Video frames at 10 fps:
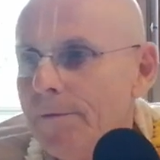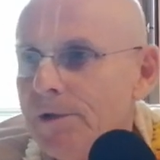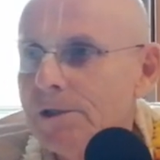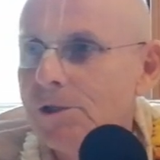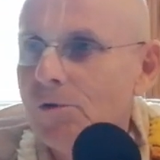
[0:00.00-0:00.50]
I'm
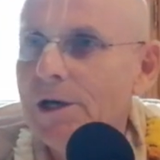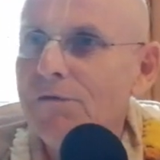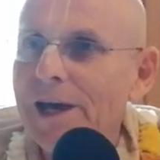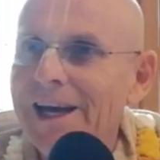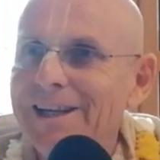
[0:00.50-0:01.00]
not so
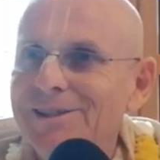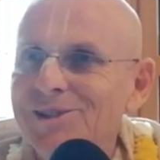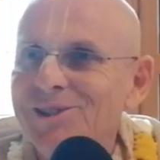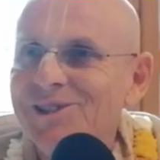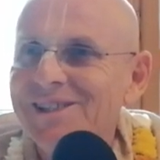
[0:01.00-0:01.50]

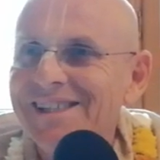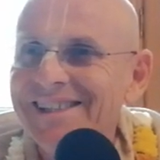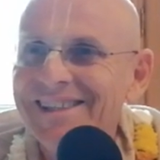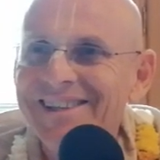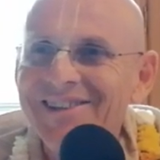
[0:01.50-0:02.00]
advanced.